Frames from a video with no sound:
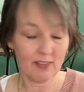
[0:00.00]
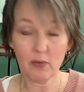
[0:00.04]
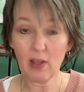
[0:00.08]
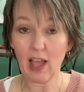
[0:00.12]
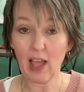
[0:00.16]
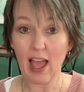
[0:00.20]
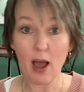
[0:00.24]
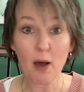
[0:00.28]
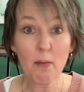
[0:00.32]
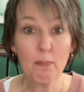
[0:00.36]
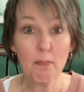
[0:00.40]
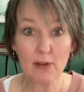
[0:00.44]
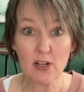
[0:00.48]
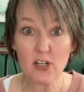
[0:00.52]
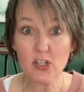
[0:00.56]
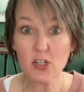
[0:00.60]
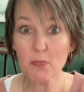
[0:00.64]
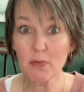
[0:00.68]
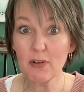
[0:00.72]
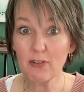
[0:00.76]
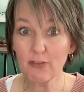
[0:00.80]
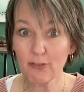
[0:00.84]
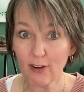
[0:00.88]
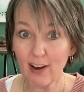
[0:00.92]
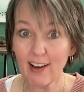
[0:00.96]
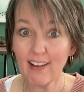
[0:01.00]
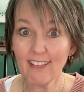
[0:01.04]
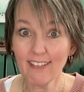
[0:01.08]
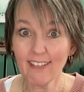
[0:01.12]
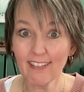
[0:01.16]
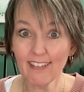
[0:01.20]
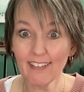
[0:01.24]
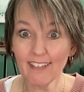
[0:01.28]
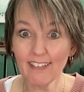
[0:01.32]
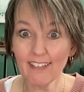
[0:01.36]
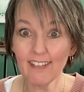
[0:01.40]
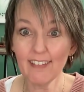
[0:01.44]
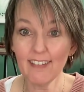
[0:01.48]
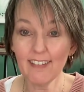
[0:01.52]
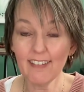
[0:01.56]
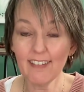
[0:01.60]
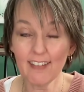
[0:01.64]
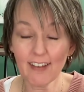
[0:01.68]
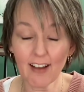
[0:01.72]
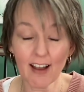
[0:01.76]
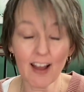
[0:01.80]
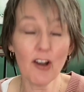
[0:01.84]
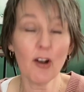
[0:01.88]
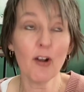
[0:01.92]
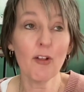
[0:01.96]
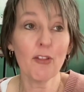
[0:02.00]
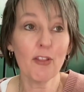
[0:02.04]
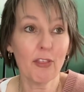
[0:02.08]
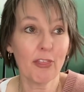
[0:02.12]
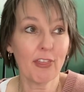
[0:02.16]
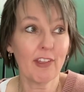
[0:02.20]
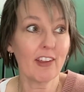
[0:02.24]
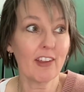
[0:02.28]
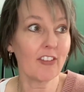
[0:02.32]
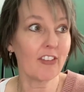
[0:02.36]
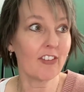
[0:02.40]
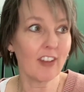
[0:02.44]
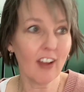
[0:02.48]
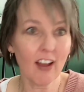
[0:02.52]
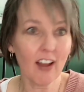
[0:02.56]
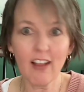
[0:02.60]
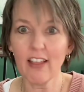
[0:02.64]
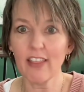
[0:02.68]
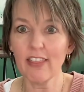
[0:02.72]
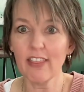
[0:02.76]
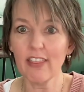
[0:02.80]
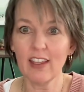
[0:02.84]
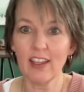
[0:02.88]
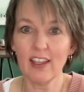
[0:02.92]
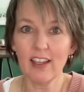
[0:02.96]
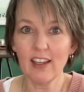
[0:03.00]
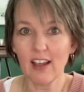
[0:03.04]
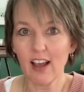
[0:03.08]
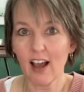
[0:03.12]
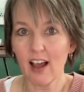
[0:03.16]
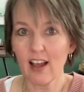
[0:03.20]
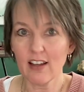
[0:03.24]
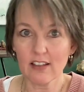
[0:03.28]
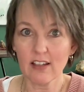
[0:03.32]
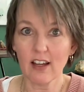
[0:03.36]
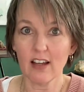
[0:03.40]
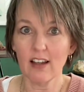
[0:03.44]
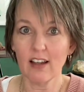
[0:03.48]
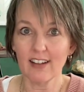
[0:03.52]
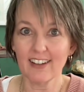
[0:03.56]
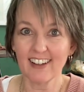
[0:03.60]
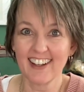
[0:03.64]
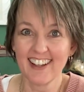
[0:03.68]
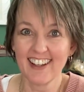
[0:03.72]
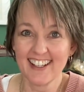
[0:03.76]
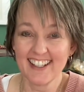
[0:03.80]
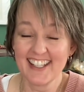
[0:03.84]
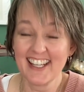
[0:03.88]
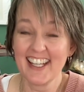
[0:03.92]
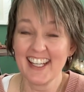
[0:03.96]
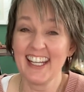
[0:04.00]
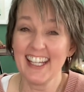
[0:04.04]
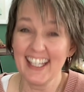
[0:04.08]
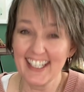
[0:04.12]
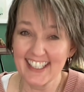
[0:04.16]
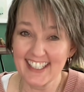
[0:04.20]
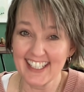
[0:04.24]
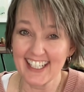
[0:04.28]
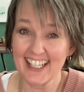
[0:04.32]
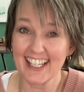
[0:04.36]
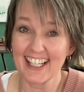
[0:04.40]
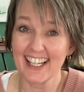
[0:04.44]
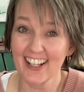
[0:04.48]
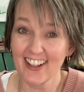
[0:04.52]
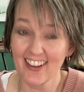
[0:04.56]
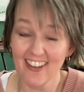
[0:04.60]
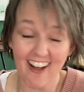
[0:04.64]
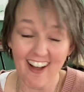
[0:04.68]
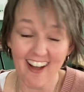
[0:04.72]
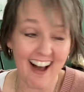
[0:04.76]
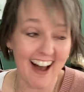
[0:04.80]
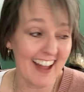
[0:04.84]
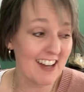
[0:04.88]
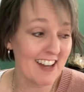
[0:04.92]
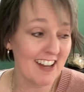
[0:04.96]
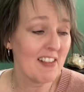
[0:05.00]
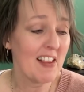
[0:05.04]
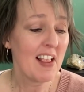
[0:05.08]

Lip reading: how Benjamin Franklin got all the things done that he got done, because he did a lot.